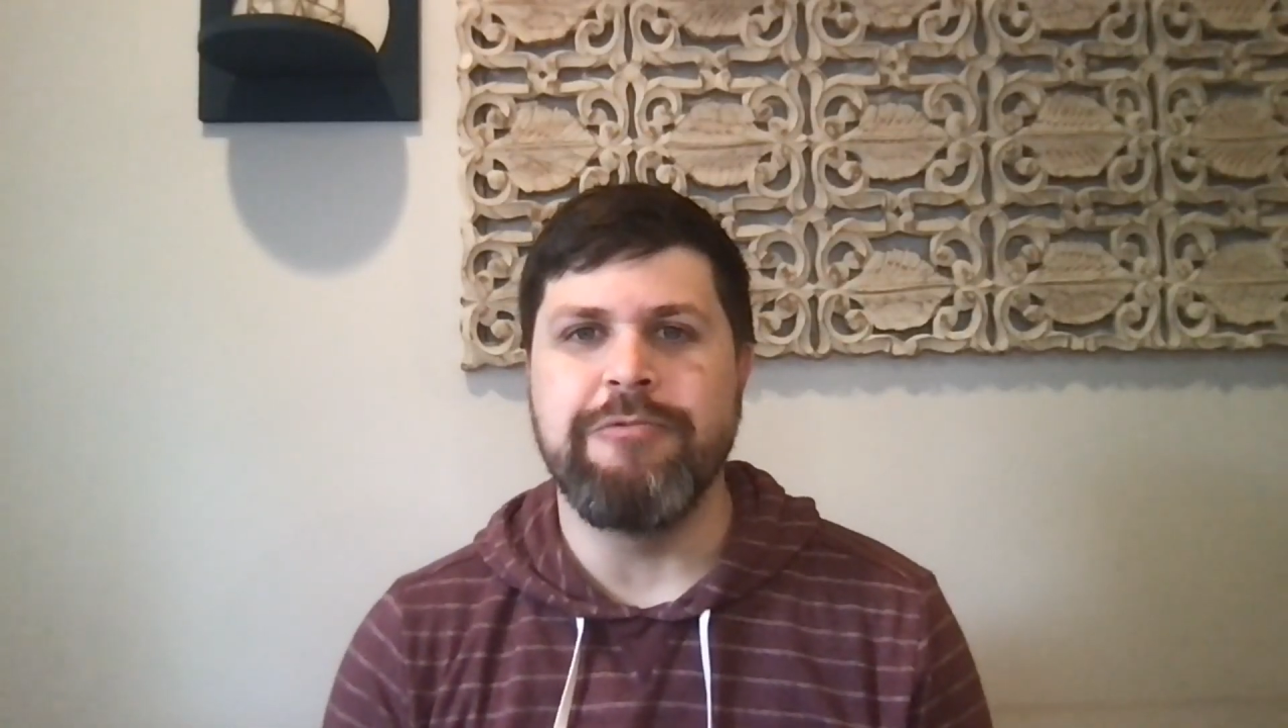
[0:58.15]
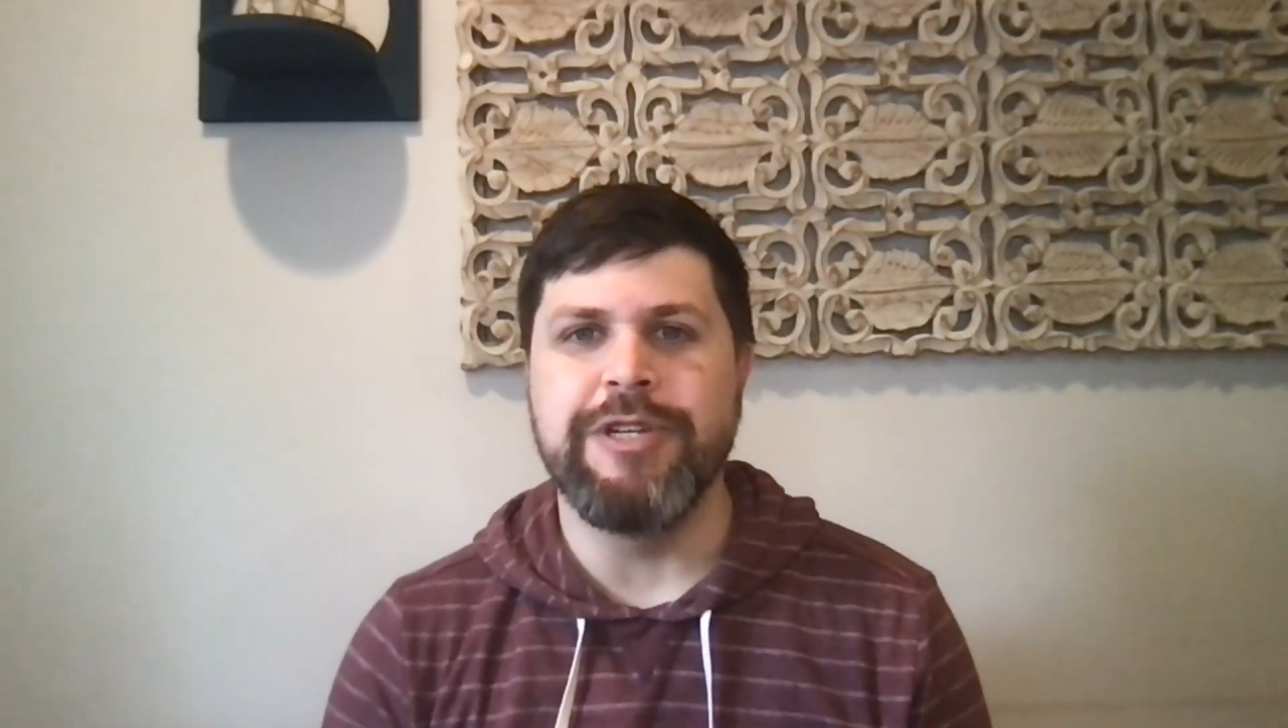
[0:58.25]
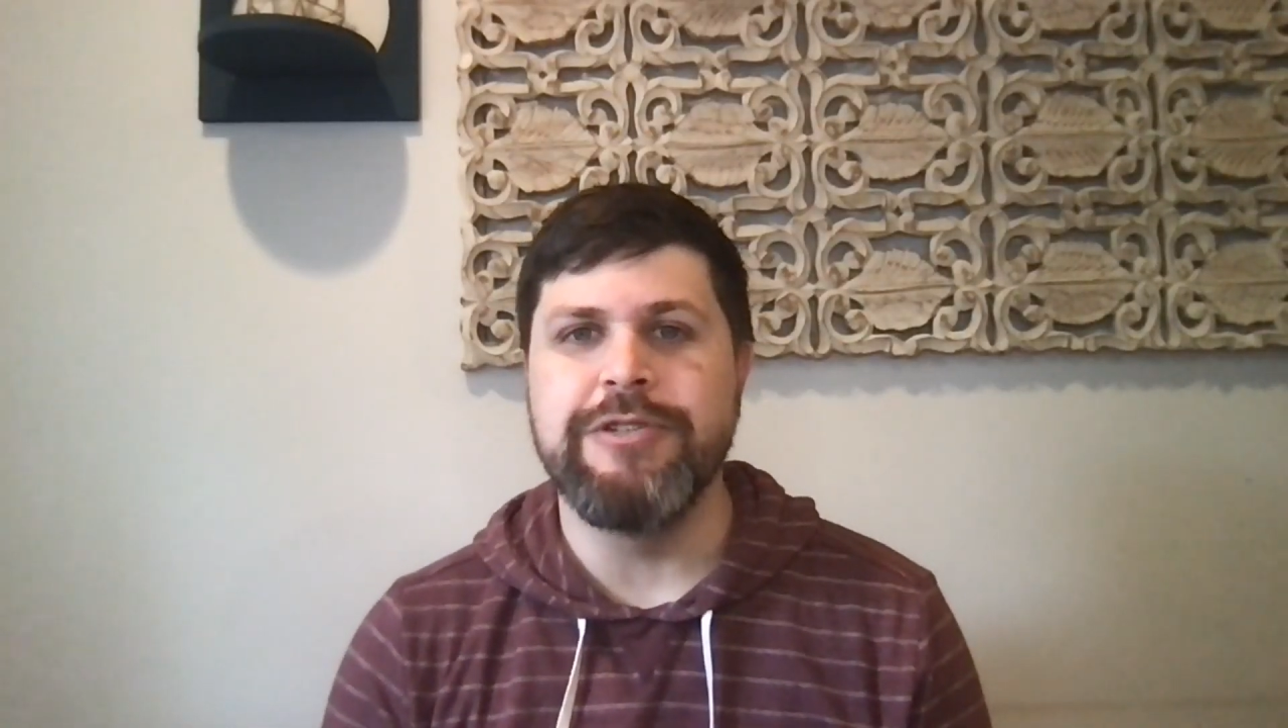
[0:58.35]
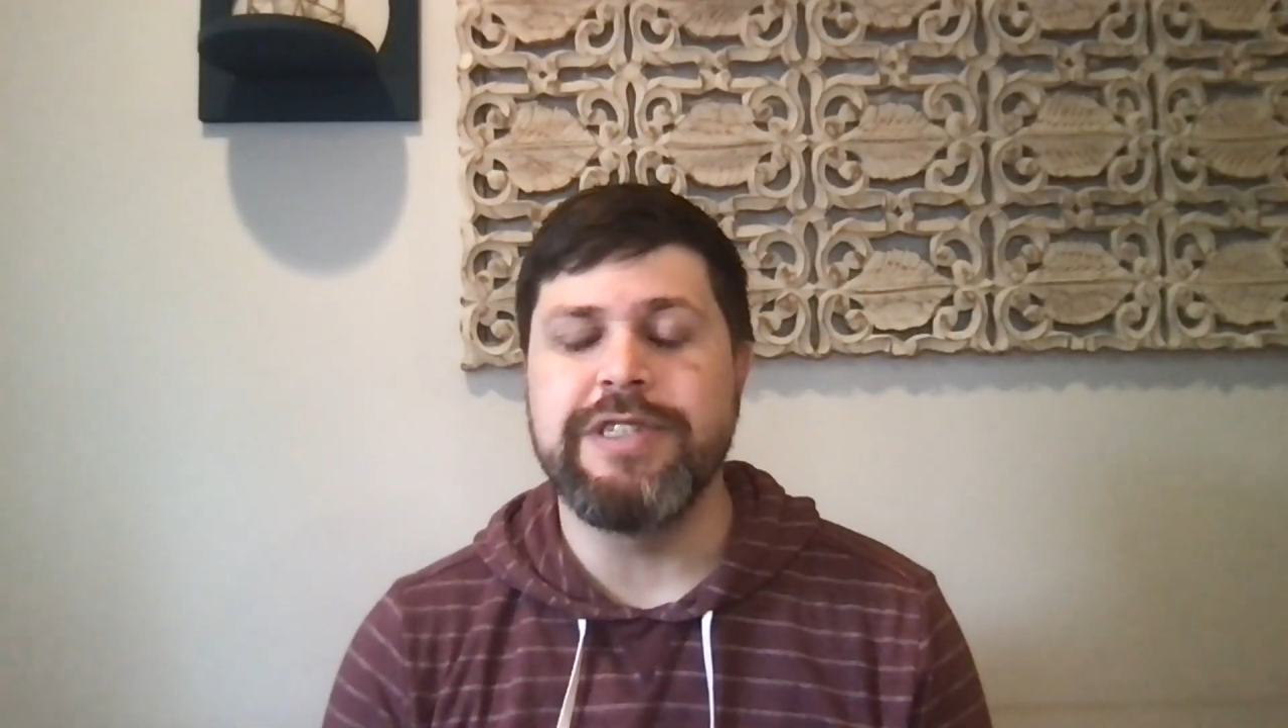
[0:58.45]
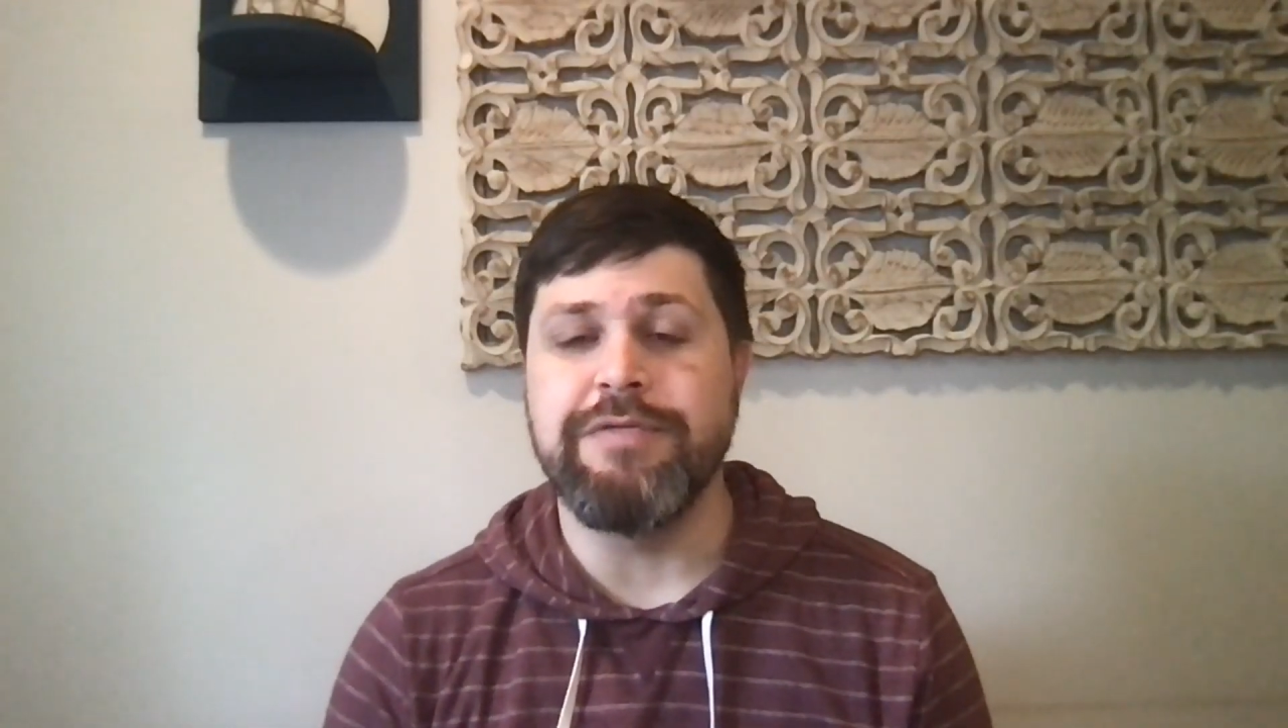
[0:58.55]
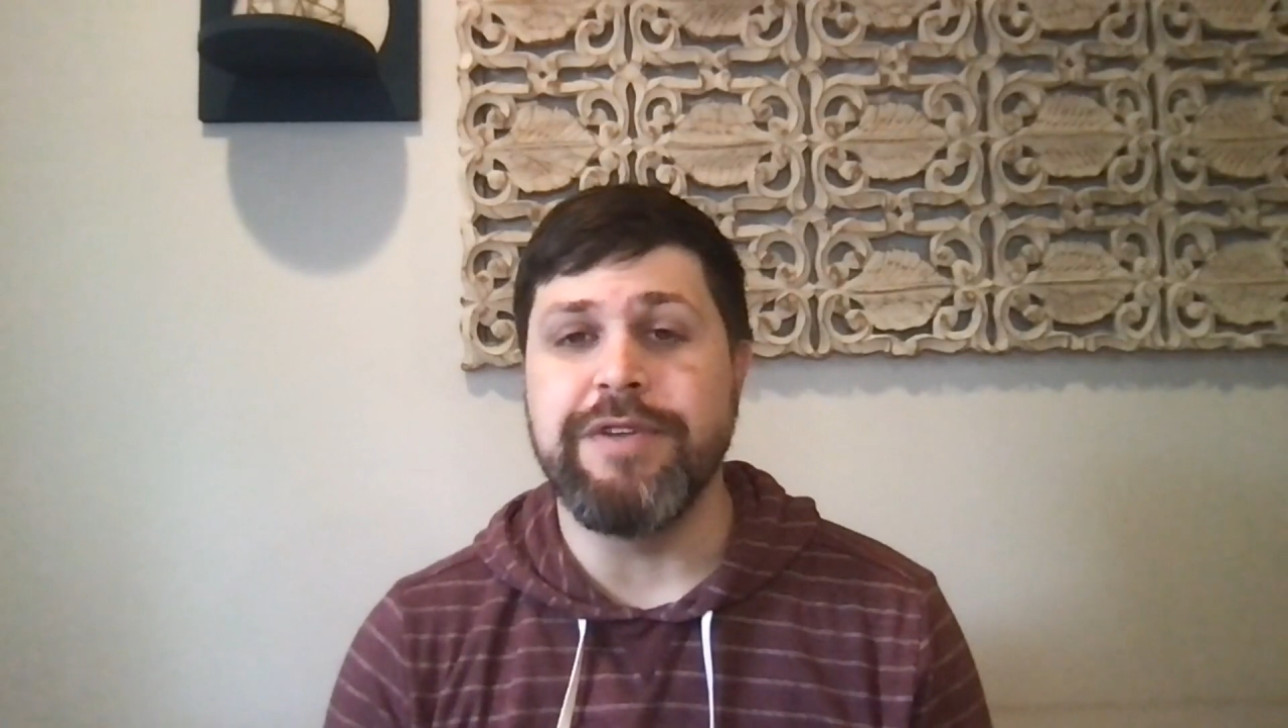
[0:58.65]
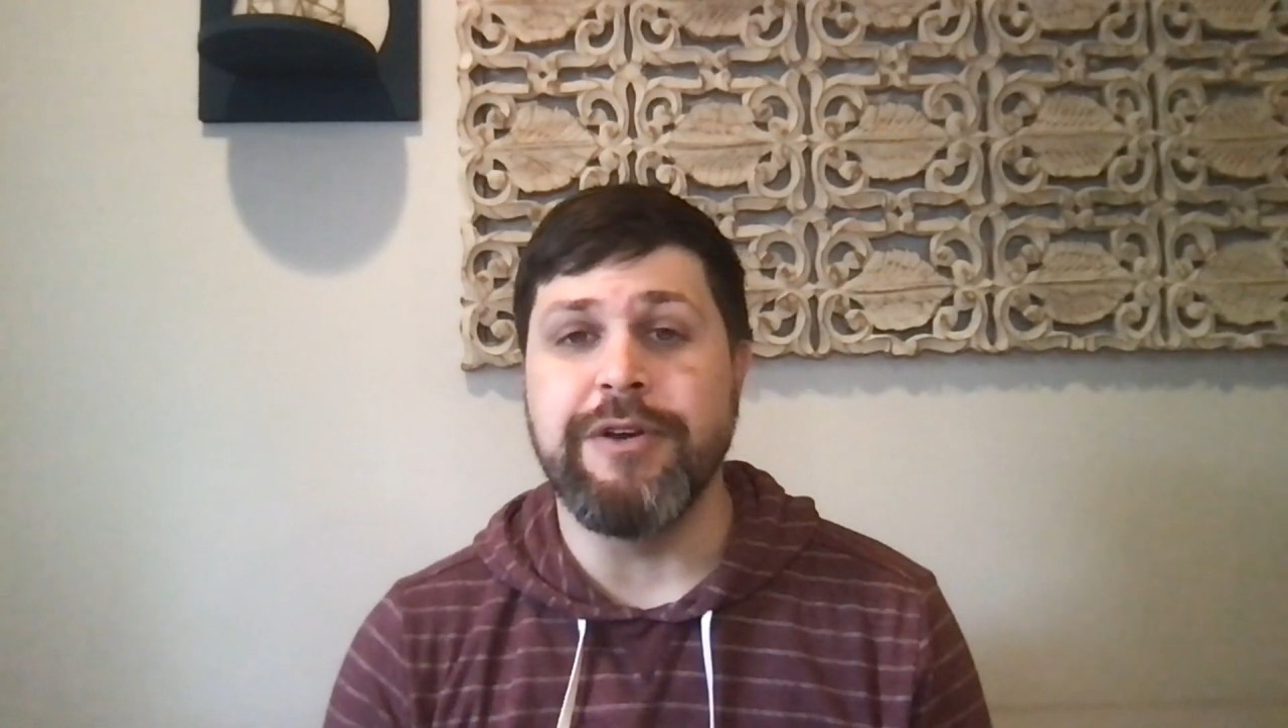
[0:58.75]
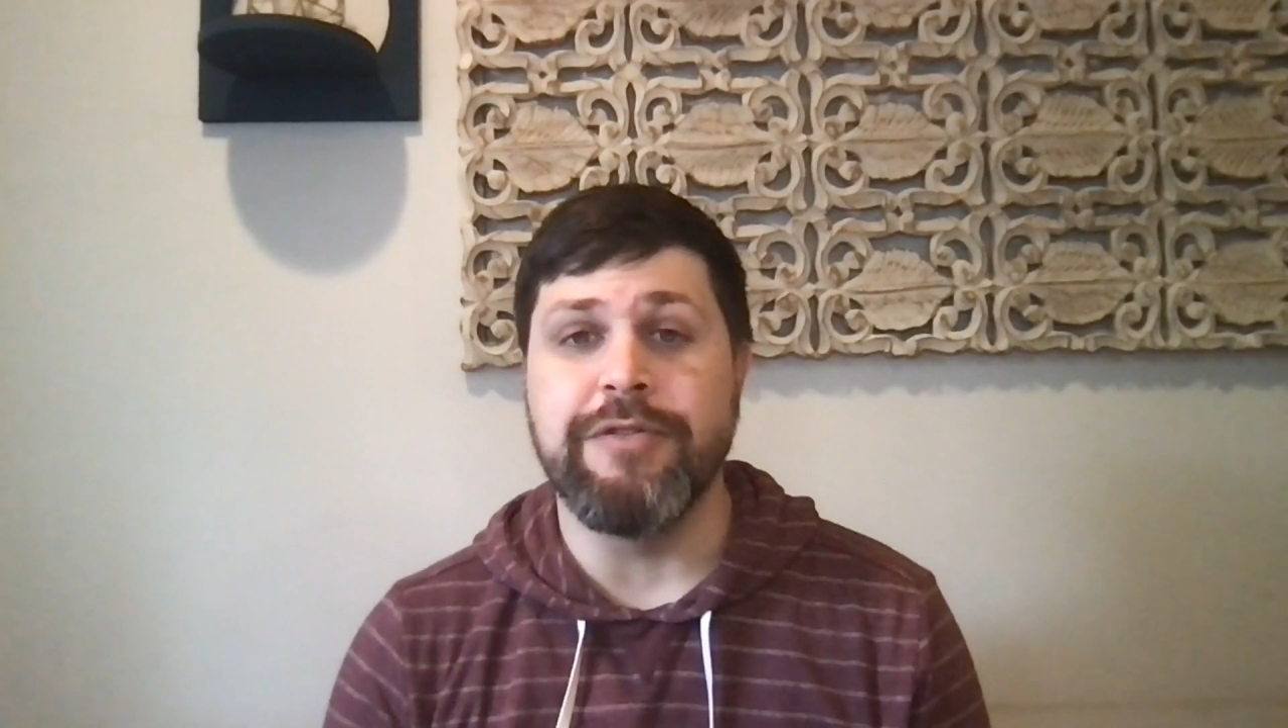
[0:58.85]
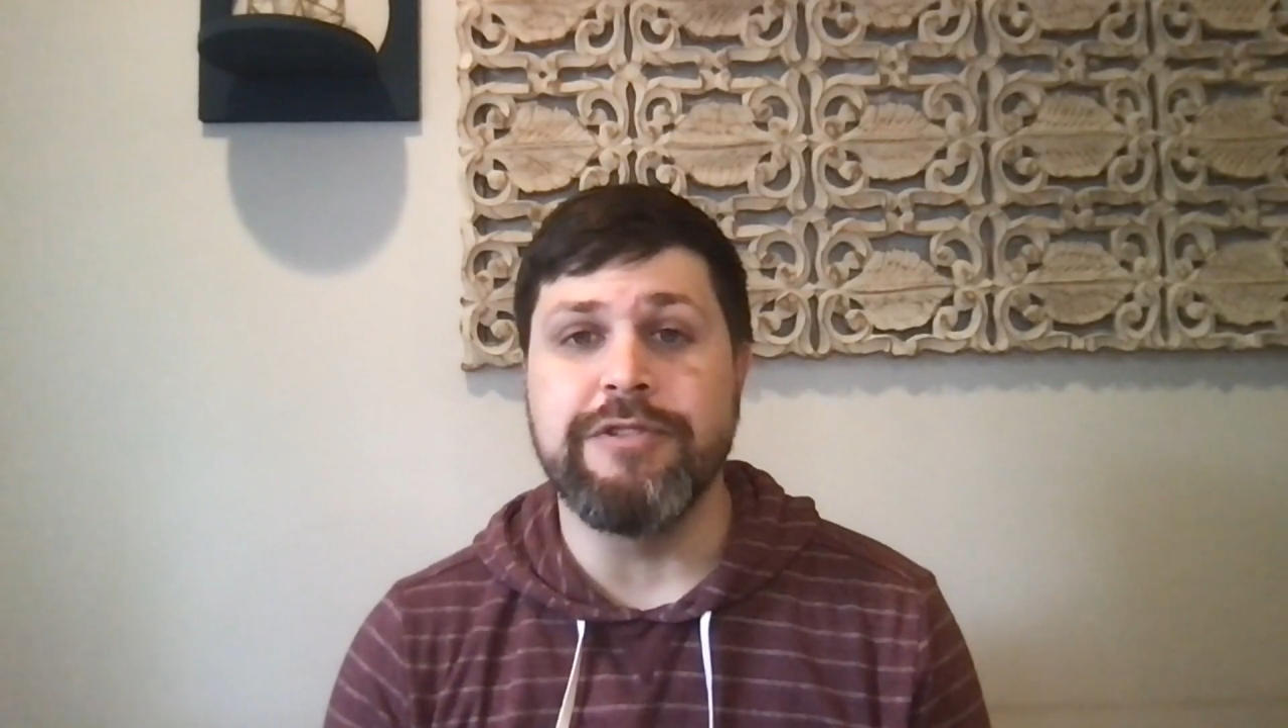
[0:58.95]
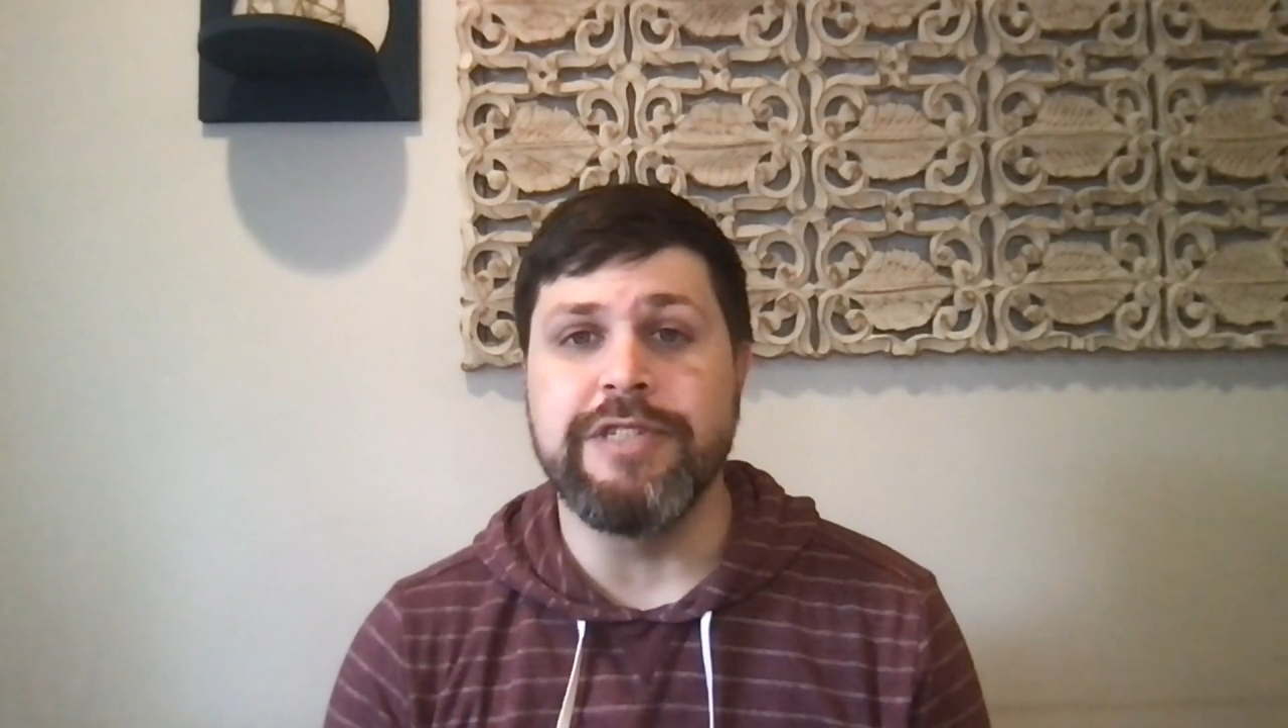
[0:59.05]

reduce the fear of